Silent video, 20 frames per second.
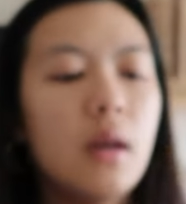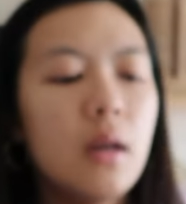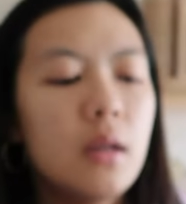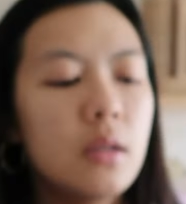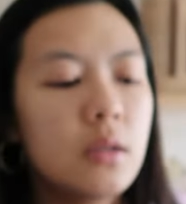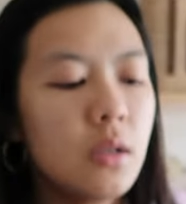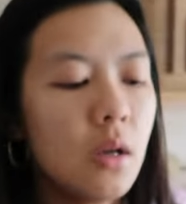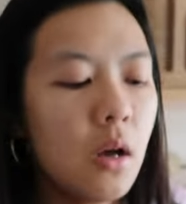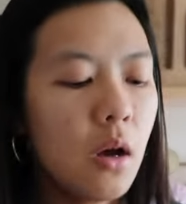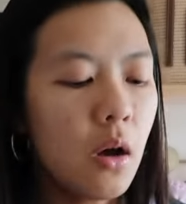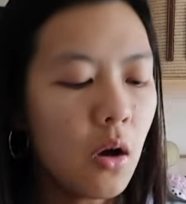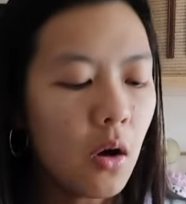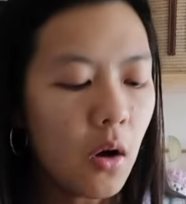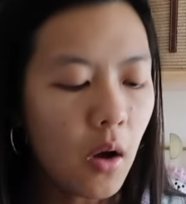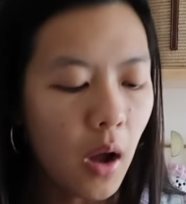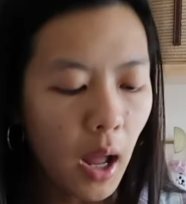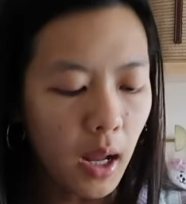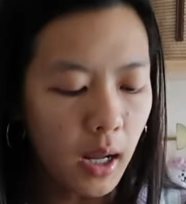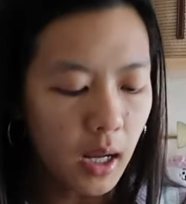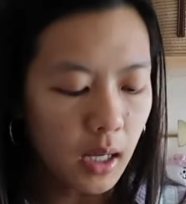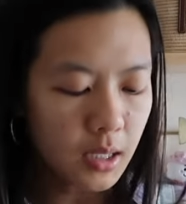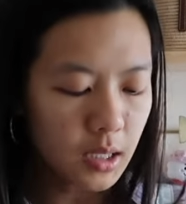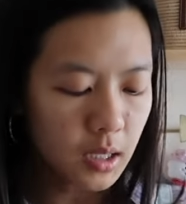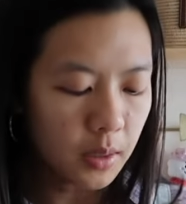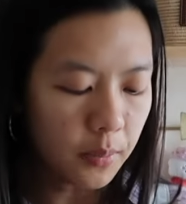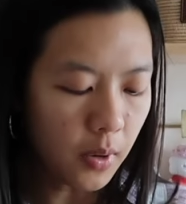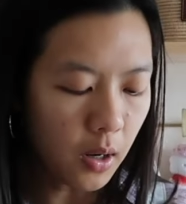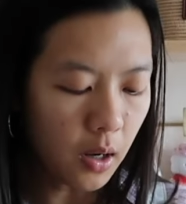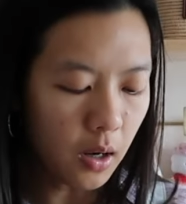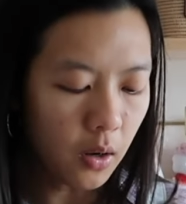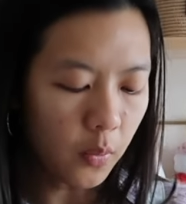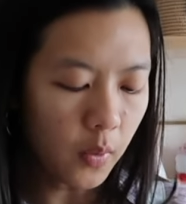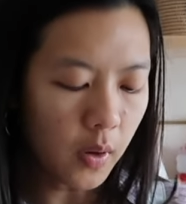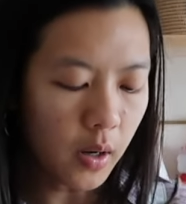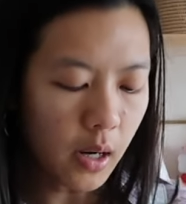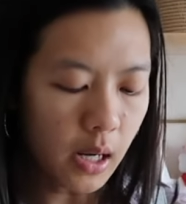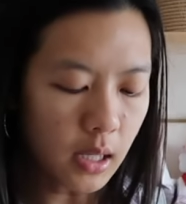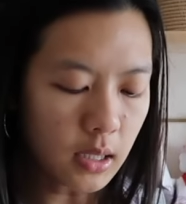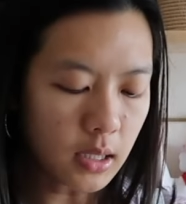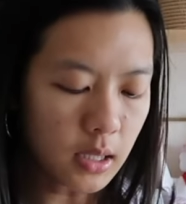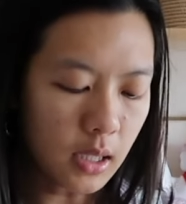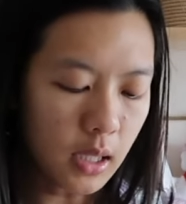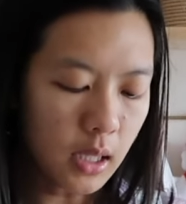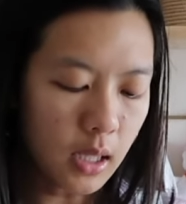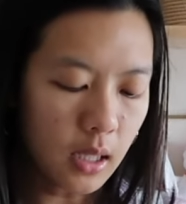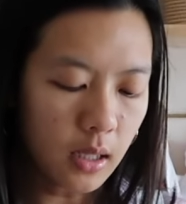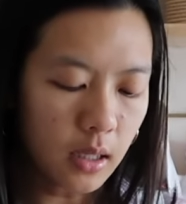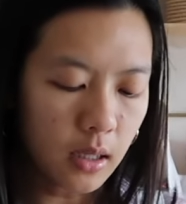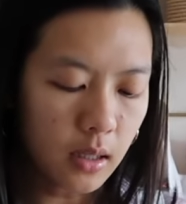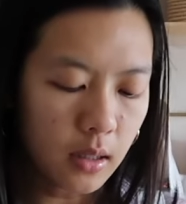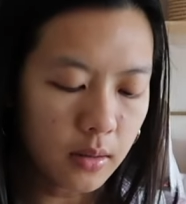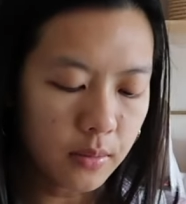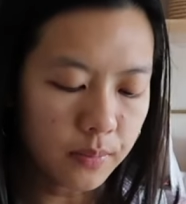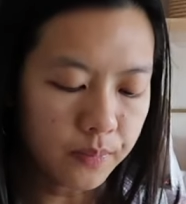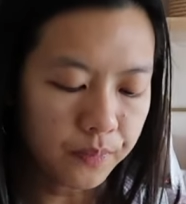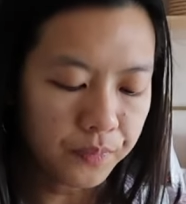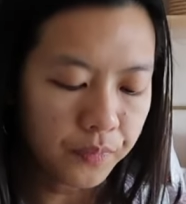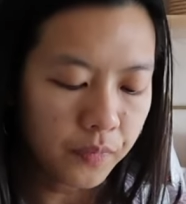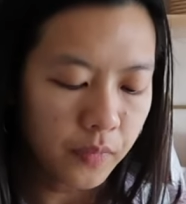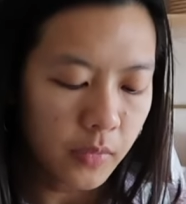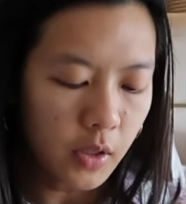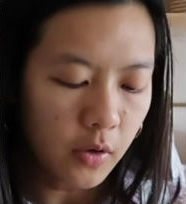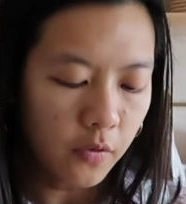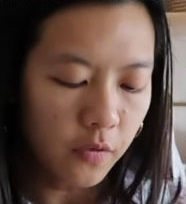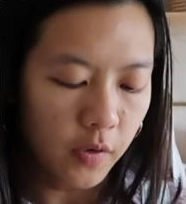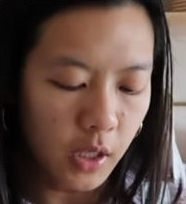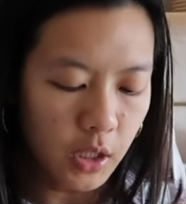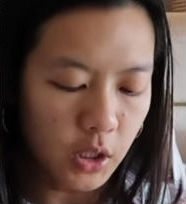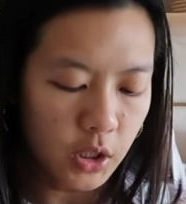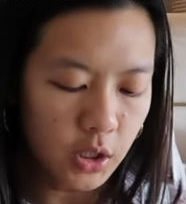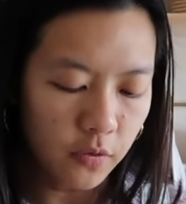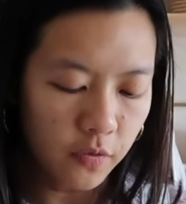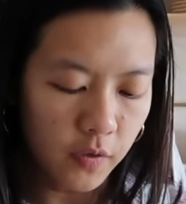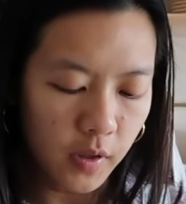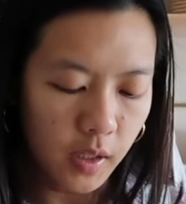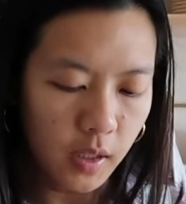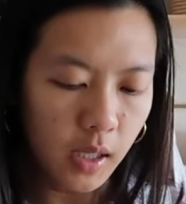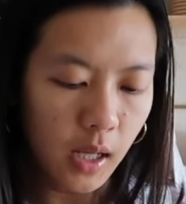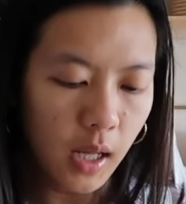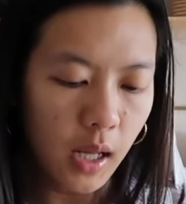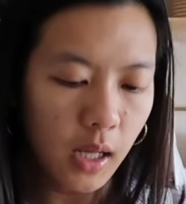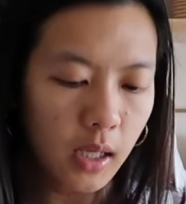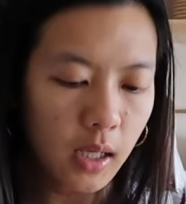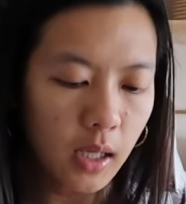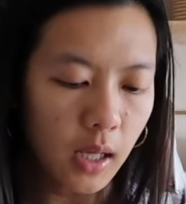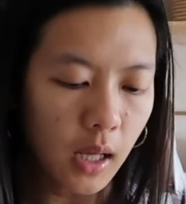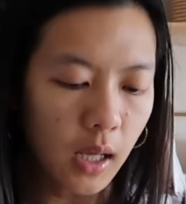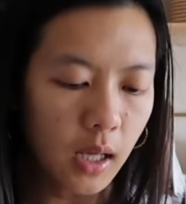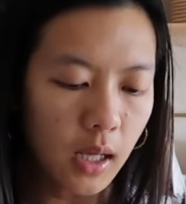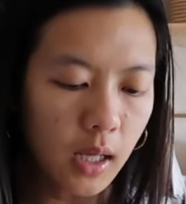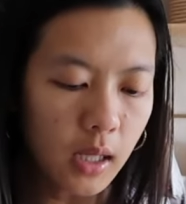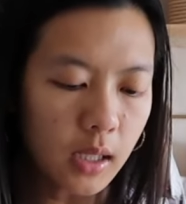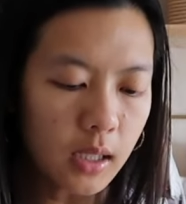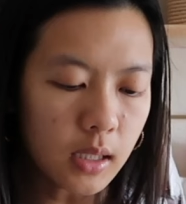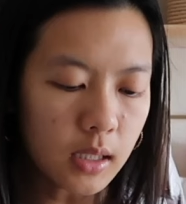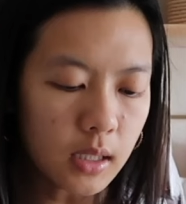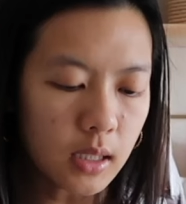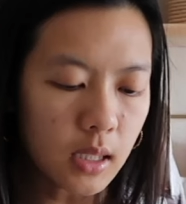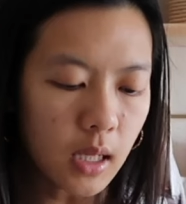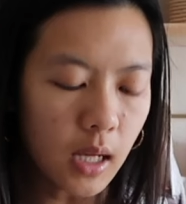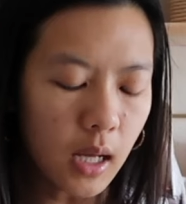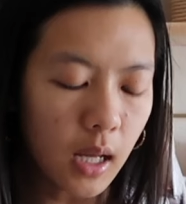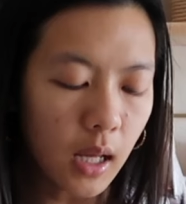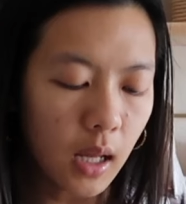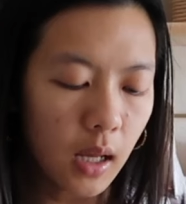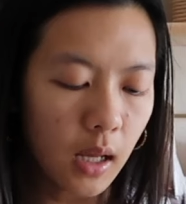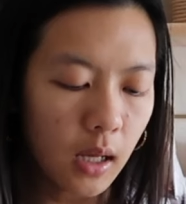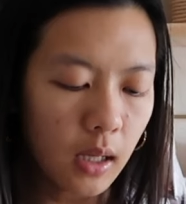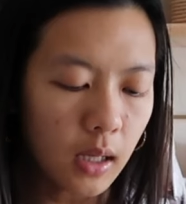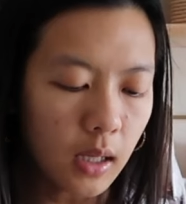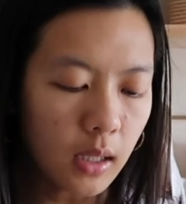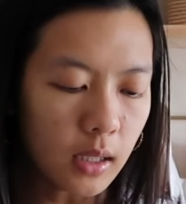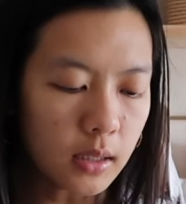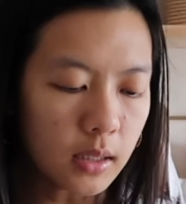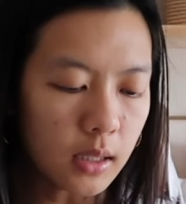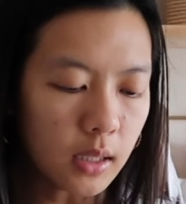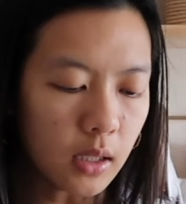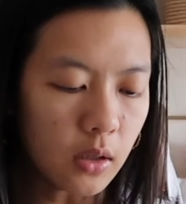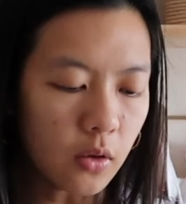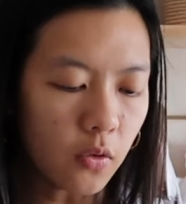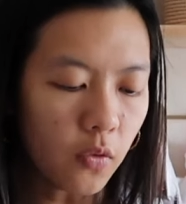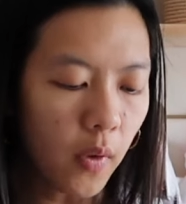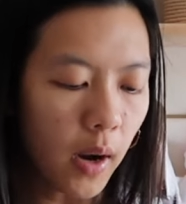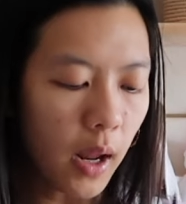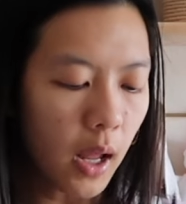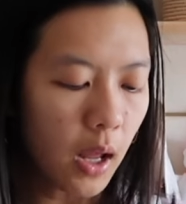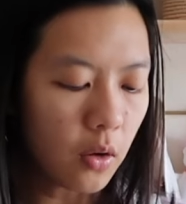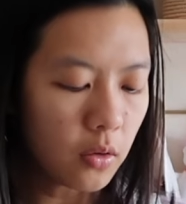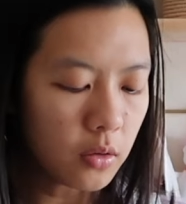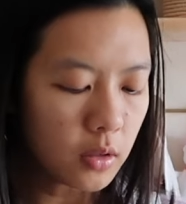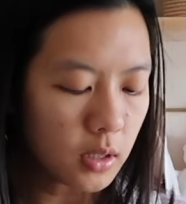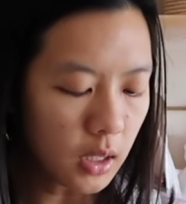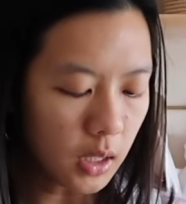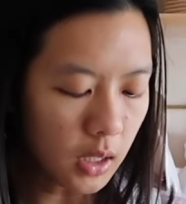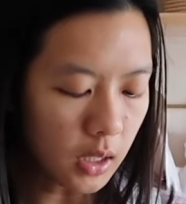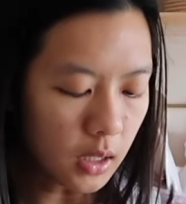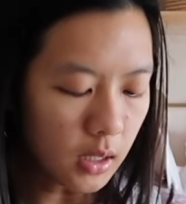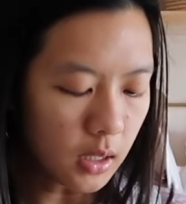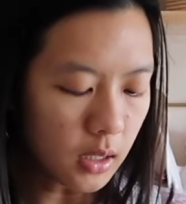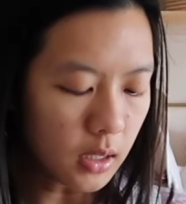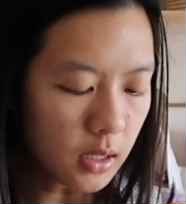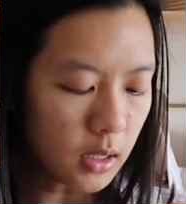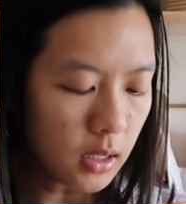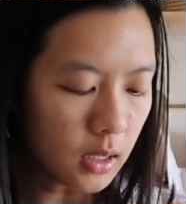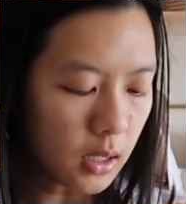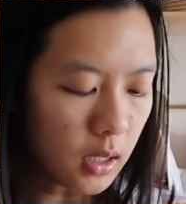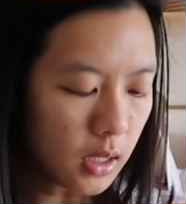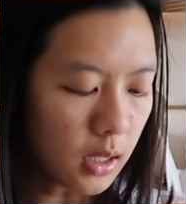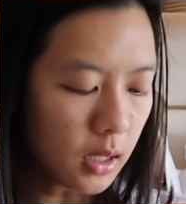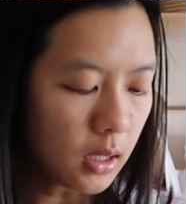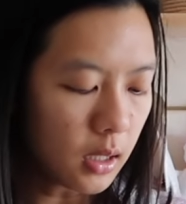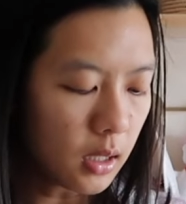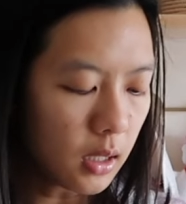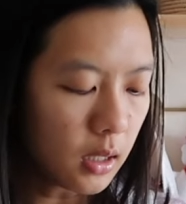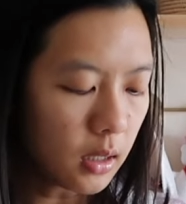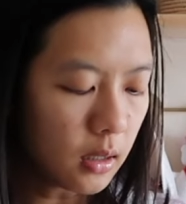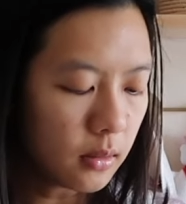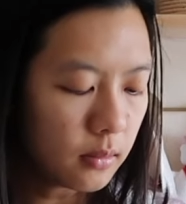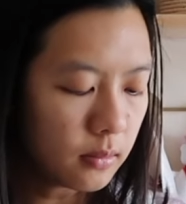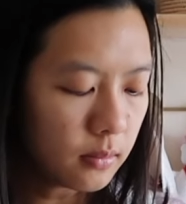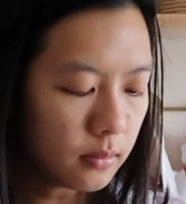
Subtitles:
So I got to the part where I did finish the V-neck and I connected it in the round and I